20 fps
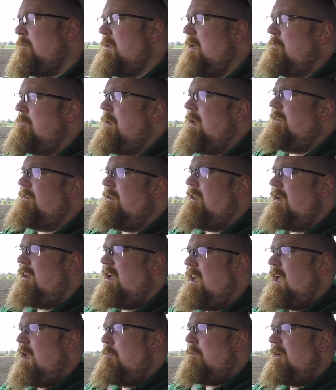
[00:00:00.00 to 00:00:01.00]
bit better
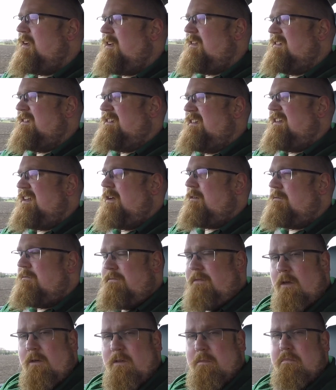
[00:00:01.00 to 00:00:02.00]
because, you know,
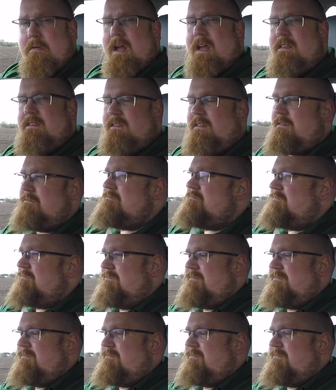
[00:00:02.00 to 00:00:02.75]
those brands,